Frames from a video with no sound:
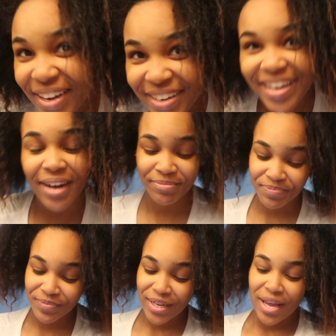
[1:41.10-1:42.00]
Yeah.
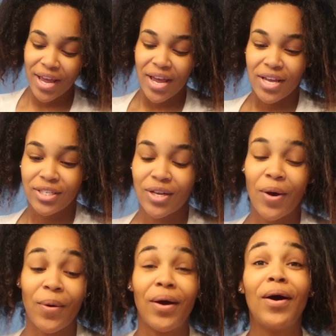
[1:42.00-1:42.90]

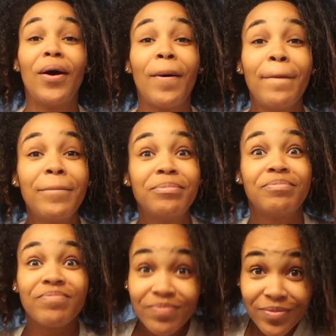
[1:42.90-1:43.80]
So
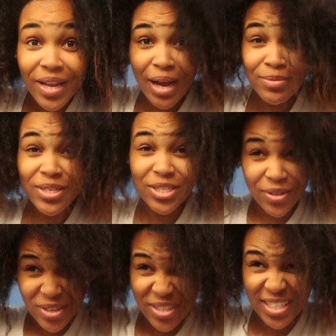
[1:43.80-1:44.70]
I'm just
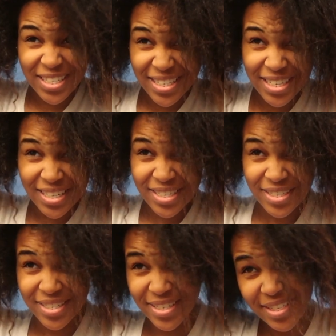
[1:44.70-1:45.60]
showing you, this is
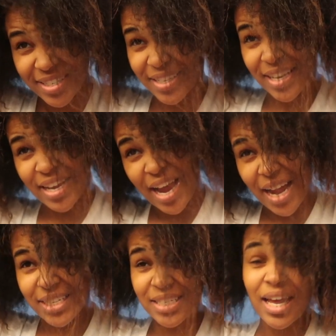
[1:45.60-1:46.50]

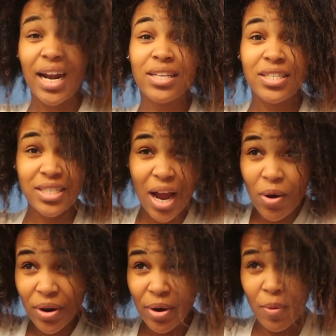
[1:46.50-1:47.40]
I just got out the
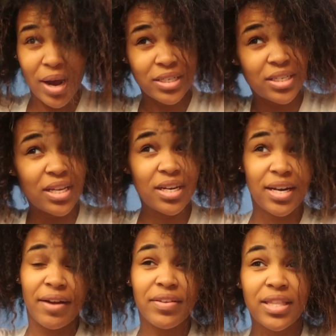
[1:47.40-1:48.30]
shower and washed it
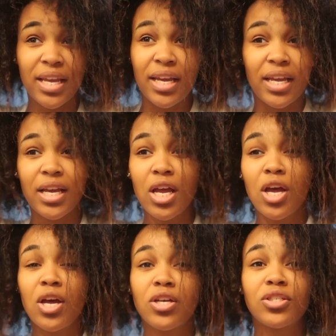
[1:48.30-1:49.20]
and everything.
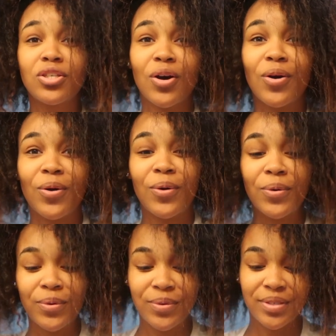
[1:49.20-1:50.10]

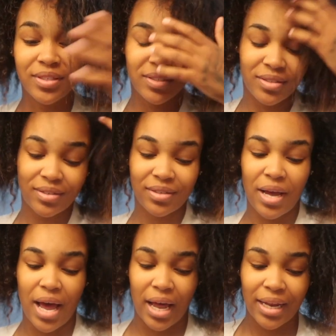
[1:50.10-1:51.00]
So
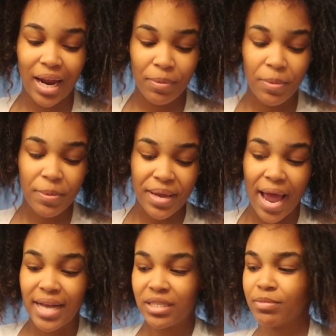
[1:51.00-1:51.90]
a lot of people be
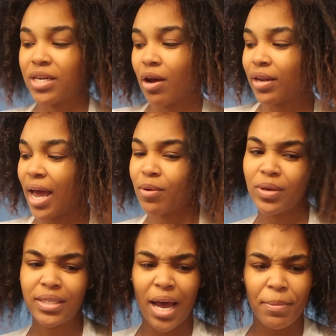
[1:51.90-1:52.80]
asking me though, like,
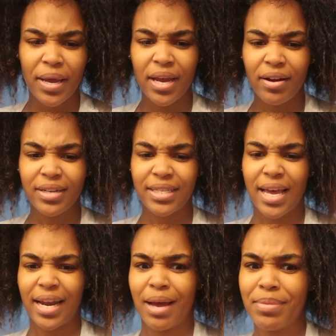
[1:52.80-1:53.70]
what type of hair is
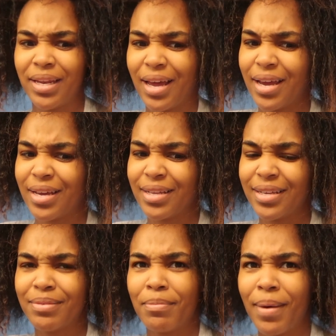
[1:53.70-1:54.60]
that? And I be like,
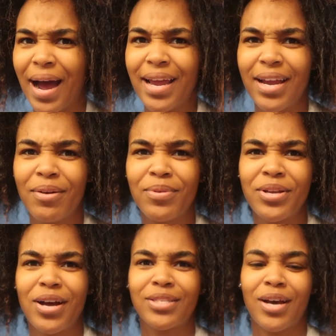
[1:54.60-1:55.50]
my hair? What are
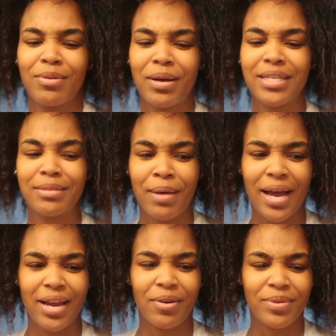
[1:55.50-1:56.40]
y'all talking about? This is my
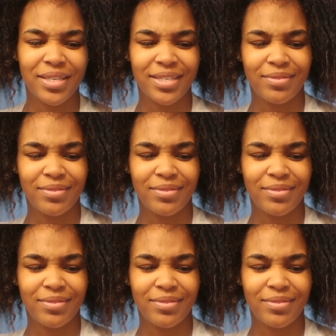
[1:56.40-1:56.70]
hair. What?